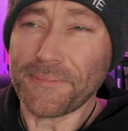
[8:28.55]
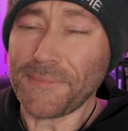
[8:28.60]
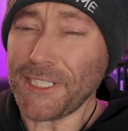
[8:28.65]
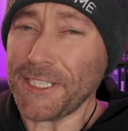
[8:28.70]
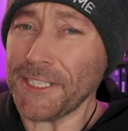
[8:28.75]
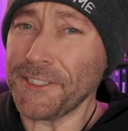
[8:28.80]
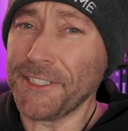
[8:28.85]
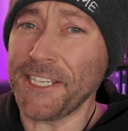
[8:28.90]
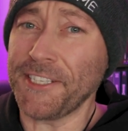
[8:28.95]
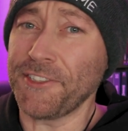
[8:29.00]

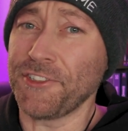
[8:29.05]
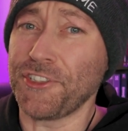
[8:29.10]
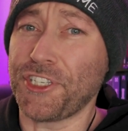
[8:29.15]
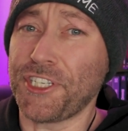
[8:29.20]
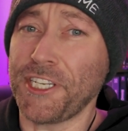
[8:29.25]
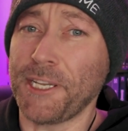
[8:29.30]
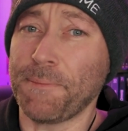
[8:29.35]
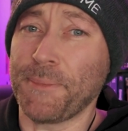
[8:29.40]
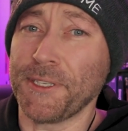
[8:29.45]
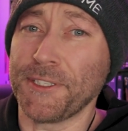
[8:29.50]
didn't
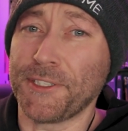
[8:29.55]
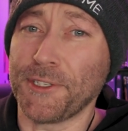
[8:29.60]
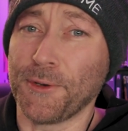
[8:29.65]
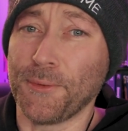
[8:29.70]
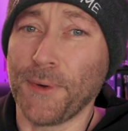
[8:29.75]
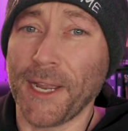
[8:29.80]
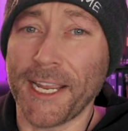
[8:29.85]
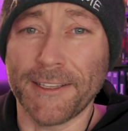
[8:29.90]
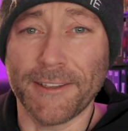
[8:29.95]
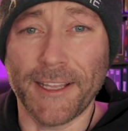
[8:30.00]
ship until
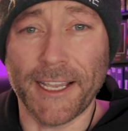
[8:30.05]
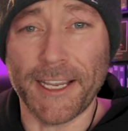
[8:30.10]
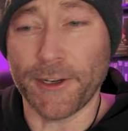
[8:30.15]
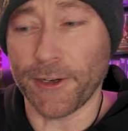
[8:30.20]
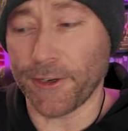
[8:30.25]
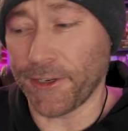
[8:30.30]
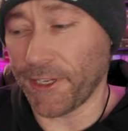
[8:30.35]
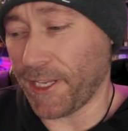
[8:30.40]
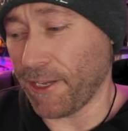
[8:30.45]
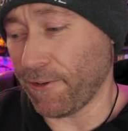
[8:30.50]
way
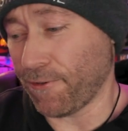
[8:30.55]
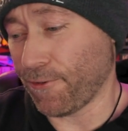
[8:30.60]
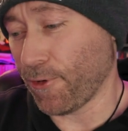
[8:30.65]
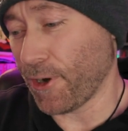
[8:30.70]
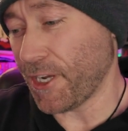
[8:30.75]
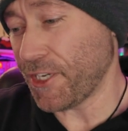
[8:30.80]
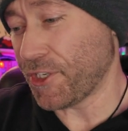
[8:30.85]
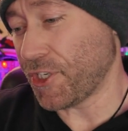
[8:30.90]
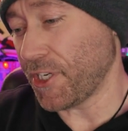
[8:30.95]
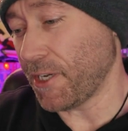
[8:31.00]
later to get
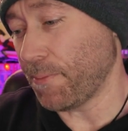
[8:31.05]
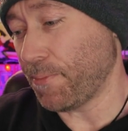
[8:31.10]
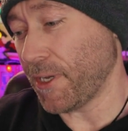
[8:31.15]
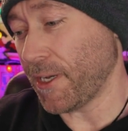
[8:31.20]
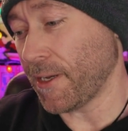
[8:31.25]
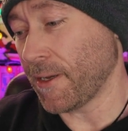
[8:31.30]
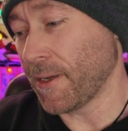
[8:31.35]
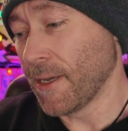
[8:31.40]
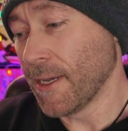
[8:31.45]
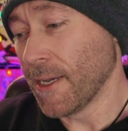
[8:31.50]
free
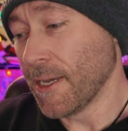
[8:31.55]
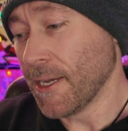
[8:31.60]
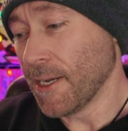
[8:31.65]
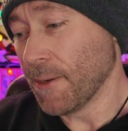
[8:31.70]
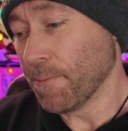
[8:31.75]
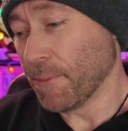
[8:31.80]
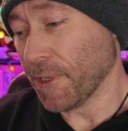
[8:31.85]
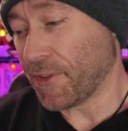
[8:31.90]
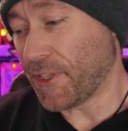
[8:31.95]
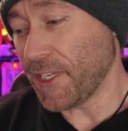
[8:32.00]
shipping.
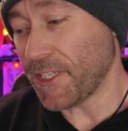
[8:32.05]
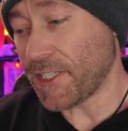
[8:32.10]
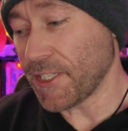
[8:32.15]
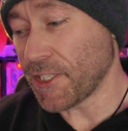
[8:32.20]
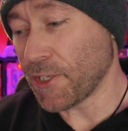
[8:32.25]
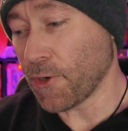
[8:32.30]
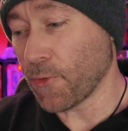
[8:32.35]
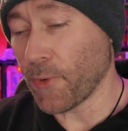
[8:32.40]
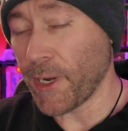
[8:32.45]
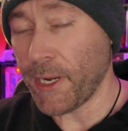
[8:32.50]
But this
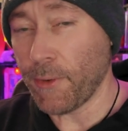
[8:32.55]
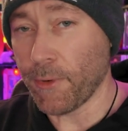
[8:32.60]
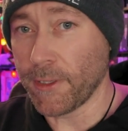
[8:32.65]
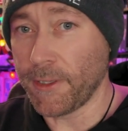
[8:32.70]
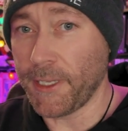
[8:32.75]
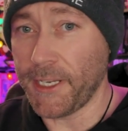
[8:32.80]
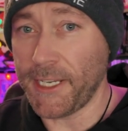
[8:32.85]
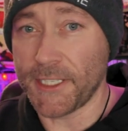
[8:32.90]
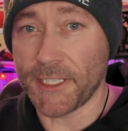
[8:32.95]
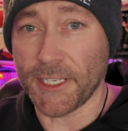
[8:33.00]
is a
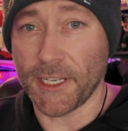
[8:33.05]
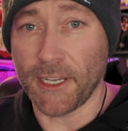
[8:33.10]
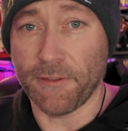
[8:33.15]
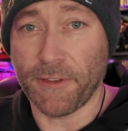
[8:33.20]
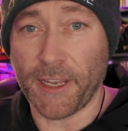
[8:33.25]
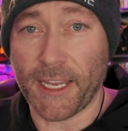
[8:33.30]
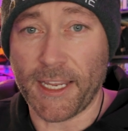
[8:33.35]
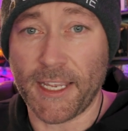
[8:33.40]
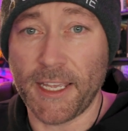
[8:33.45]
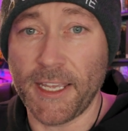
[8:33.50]
re-release
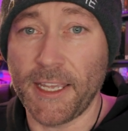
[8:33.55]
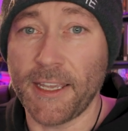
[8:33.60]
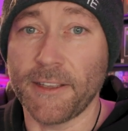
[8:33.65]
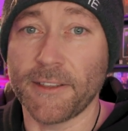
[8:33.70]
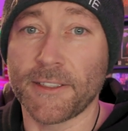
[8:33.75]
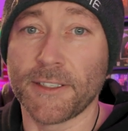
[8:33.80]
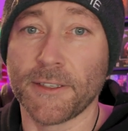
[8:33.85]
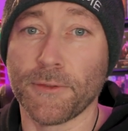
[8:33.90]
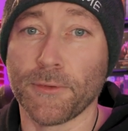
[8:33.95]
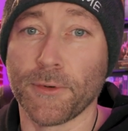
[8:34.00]
of a
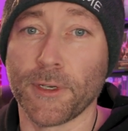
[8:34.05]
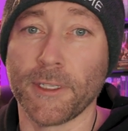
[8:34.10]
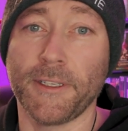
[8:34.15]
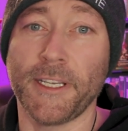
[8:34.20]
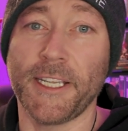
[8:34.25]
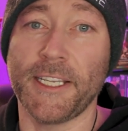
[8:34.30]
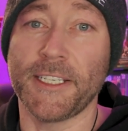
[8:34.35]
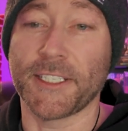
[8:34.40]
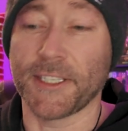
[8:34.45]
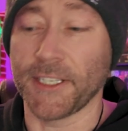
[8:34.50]
hit
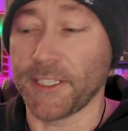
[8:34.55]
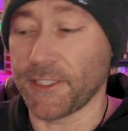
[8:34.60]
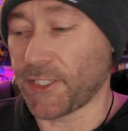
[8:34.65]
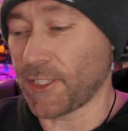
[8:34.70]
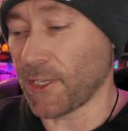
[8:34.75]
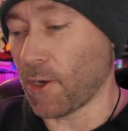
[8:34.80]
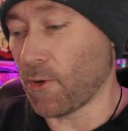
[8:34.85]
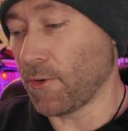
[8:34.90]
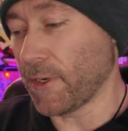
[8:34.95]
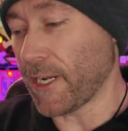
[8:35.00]
release that
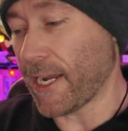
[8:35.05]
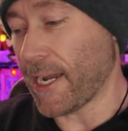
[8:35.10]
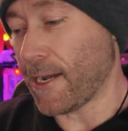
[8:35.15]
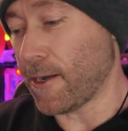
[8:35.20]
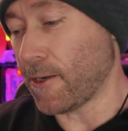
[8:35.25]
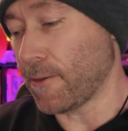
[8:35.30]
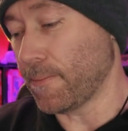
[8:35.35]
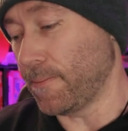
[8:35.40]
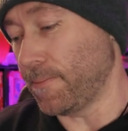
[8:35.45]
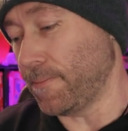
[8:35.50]
sold
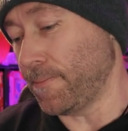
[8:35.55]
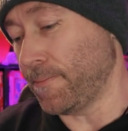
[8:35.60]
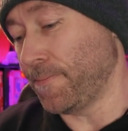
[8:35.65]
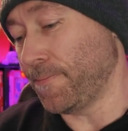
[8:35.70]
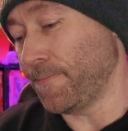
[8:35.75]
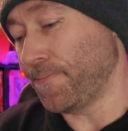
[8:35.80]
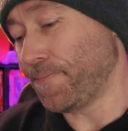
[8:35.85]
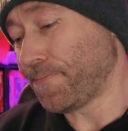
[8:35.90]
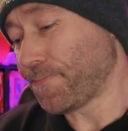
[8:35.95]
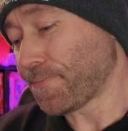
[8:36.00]
out.
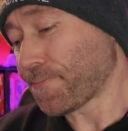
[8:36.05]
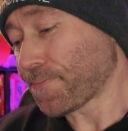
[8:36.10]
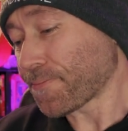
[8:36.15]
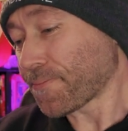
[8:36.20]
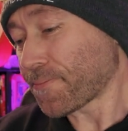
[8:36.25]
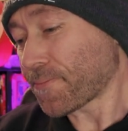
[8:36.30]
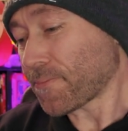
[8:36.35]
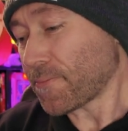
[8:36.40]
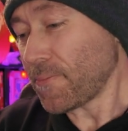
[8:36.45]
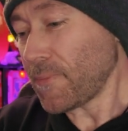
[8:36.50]

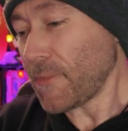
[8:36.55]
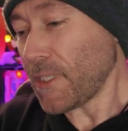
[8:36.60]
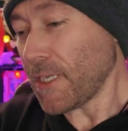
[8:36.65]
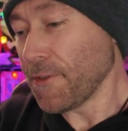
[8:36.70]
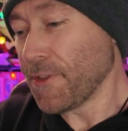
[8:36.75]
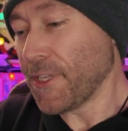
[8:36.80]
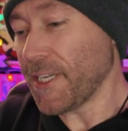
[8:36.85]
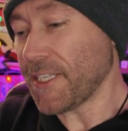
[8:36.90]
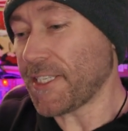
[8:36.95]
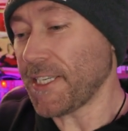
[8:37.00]

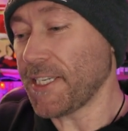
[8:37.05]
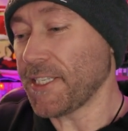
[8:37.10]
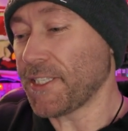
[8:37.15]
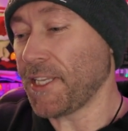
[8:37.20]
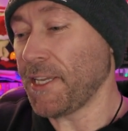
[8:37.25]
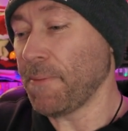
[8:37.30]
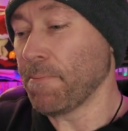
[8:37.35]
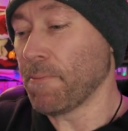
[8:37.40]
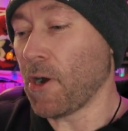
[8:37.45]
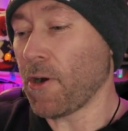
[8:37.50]
This is
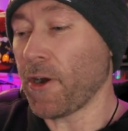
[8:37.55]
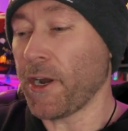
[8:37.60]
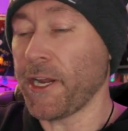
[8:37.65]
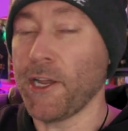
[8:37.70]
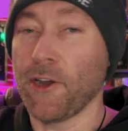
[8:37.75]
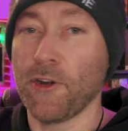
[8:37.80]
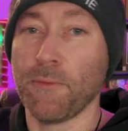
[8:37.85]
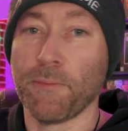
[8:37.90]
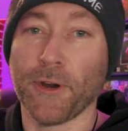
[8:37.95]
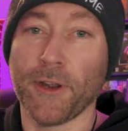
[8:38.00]
the
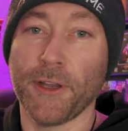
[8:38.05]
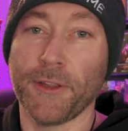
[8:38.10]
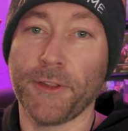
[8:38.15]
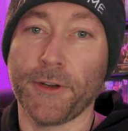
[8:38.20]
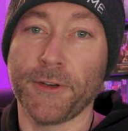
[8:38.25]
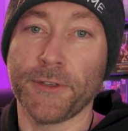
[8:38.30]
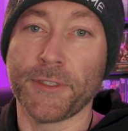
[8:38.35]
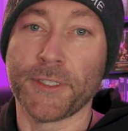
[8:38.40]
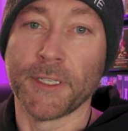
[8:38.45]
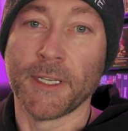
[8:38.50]
Mario
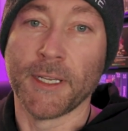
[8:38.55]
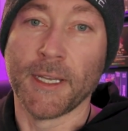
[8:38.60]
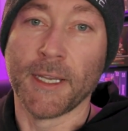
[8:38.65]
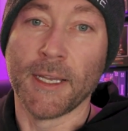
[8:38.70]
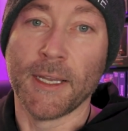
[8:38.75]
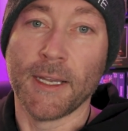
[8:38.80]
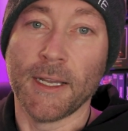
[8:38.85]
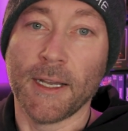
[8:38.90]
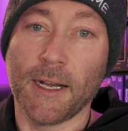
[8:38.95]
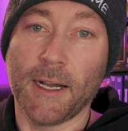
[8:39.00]
Brothers
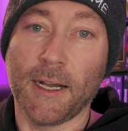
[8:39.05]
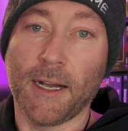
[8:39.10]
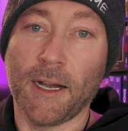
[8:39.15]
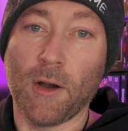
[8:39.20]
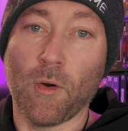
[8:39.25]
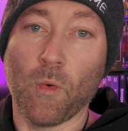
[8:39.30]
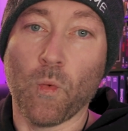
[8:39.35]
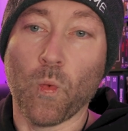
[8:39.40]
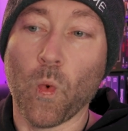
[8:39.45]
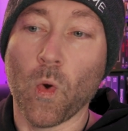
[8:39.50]

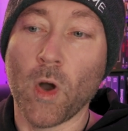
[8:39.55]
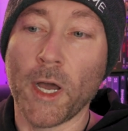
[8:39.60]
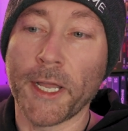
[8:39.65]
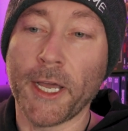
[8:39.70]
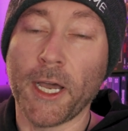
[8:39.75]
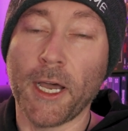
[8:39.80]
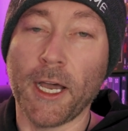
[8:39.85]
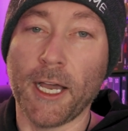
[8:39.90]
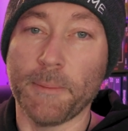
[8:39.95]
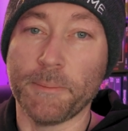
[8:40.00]

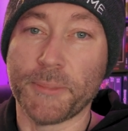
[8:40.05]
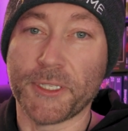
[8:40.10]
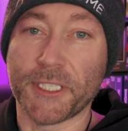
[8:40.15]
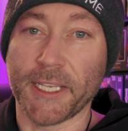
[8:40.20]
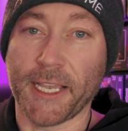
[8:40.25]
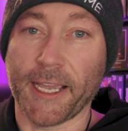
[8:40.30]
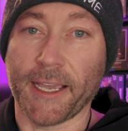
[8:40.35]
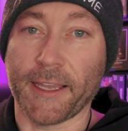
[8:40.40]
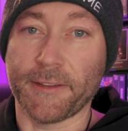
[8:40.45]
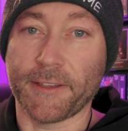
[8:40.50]
1-Up
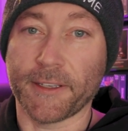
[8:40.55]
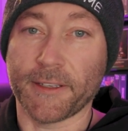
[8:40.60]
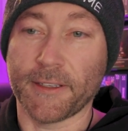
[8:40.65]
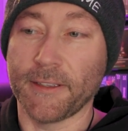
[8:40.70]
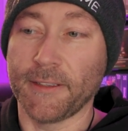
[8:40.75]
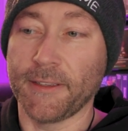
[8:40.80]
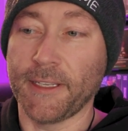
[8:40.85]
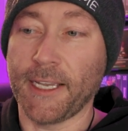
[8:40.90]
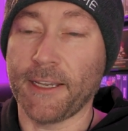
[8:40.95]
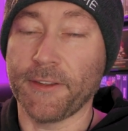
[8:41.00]
set.
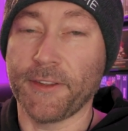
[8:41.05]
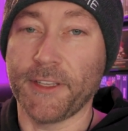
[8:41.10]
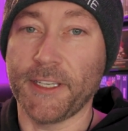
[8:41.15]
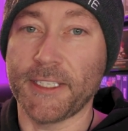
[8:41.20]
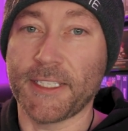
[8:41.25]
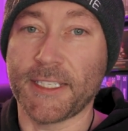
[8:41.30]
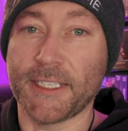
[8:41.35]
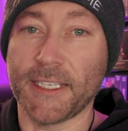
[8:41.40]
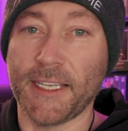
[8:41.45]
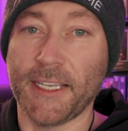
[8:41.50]
Now,
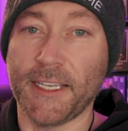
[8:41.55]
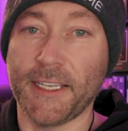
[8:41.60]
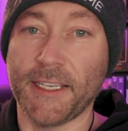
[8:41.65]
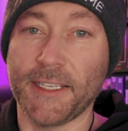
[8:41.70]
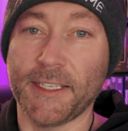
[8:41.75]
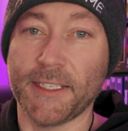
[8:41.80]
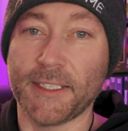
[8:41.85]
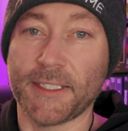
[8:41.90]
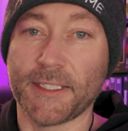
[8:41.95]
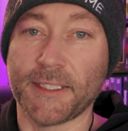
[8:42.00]
this
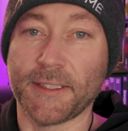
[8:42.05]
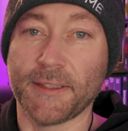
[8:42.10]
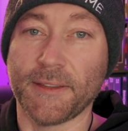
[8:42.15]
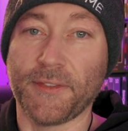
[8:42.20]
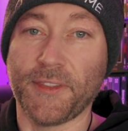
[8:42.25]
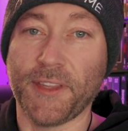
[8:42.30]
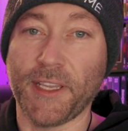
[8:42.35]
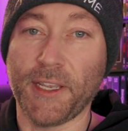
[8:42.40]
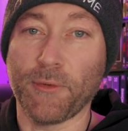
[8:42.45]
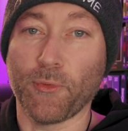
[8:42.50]
is
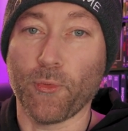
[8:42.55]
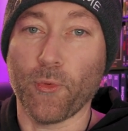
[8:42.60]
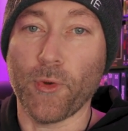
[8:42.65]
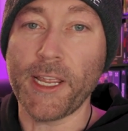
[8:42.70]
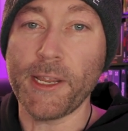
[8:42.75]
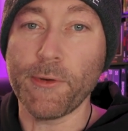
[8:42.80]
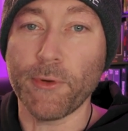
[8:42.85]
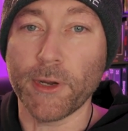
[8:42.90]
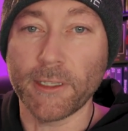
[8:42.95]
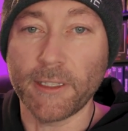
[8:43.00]
the
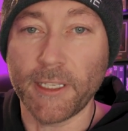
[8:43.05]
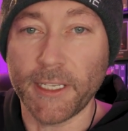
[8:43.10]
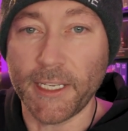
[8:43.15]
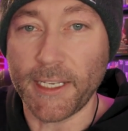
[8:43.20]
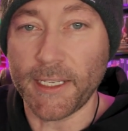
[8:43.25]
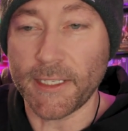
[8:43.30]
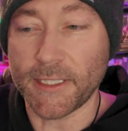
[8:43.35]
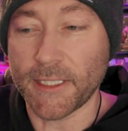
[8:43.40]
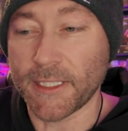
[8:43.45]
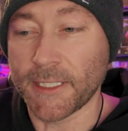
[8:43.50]

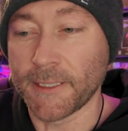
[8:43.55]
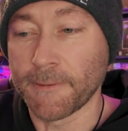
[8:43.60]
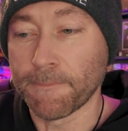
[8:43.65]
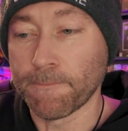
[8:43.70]
re-release